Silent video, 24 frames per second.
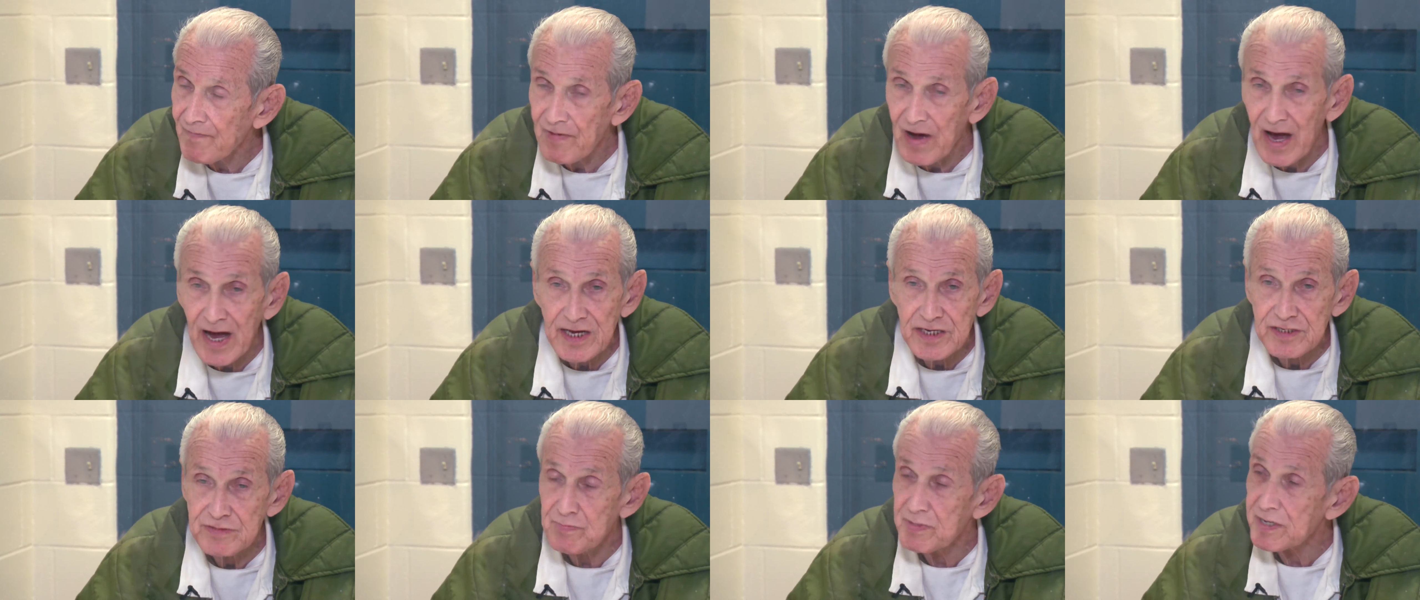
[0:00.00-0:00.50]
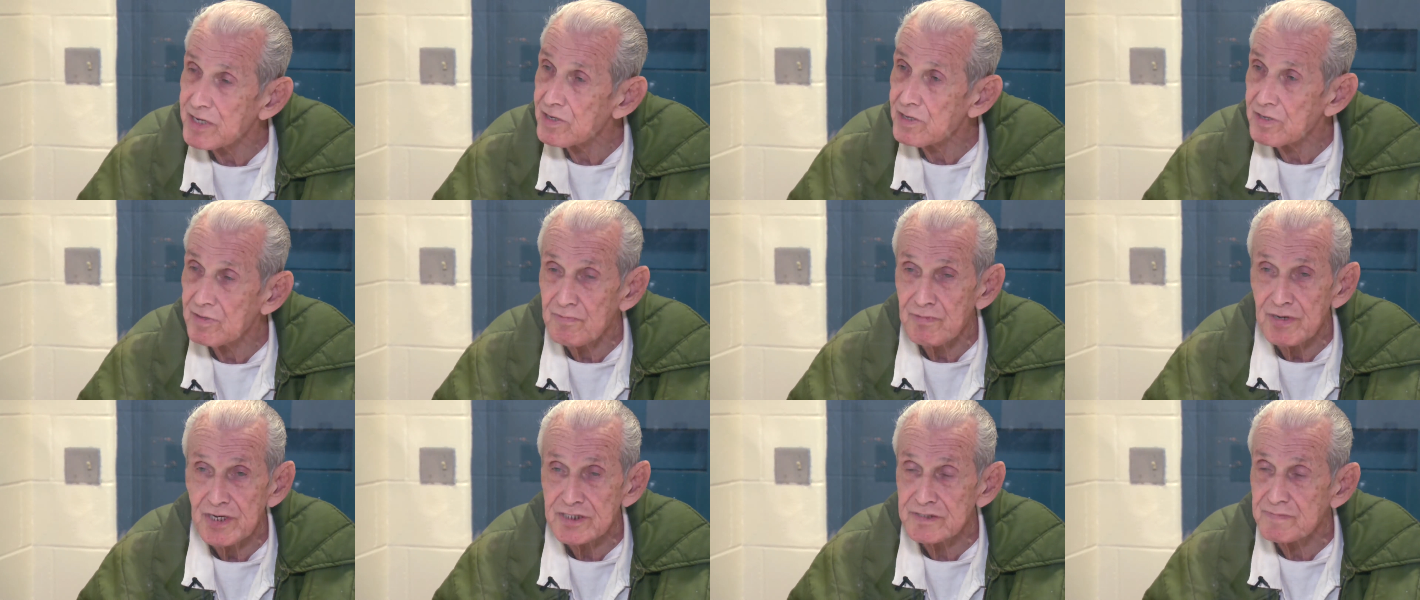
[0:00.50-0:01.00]
I had to be here
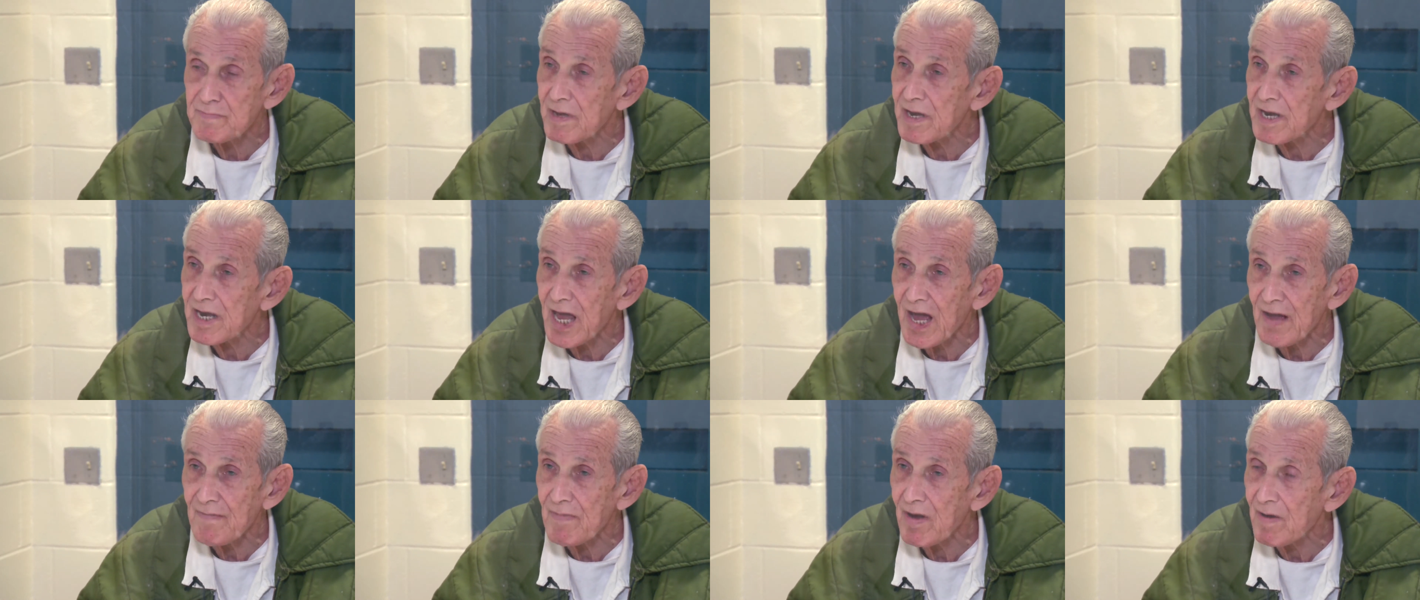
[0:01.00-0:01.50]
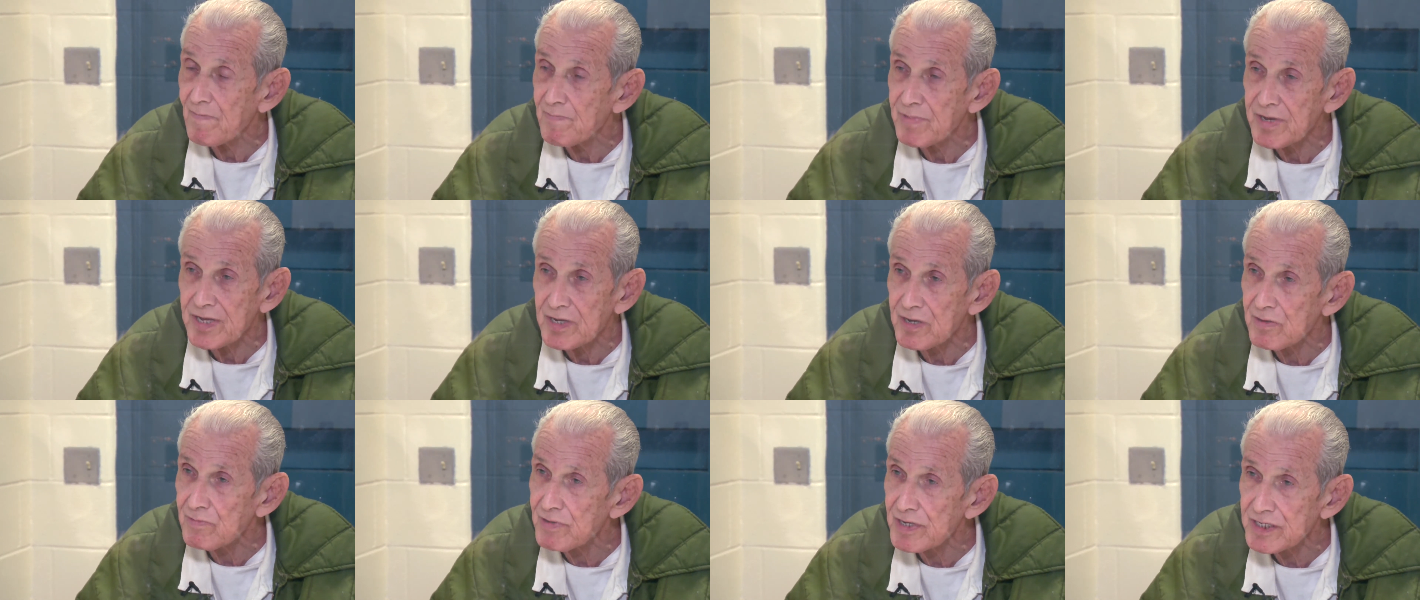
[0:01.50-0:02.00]
the rest of my life, I'll be
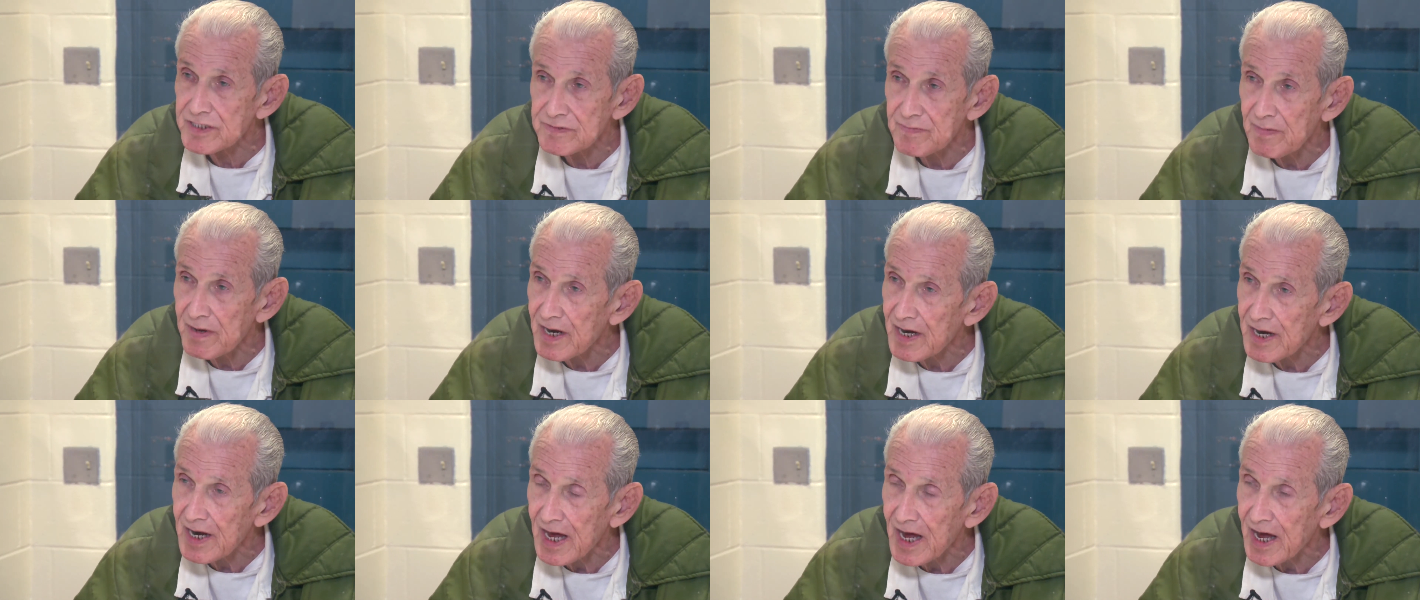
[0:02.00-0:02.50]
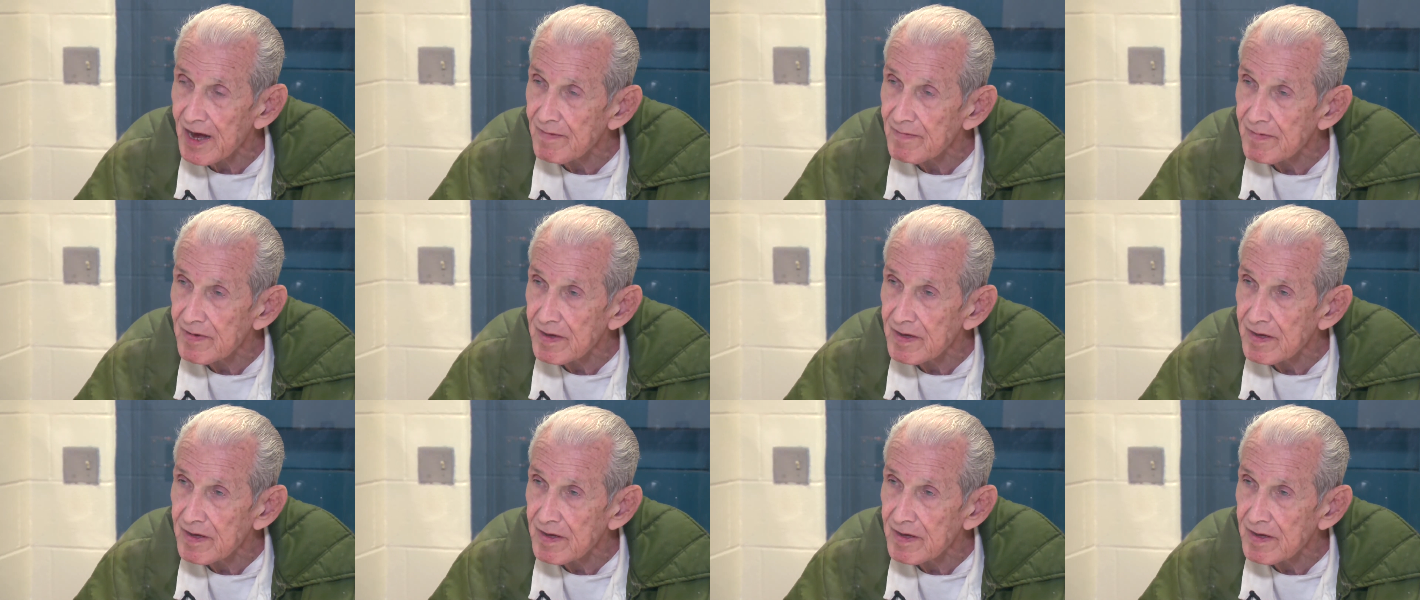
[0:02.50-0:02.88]
here the rest of my life.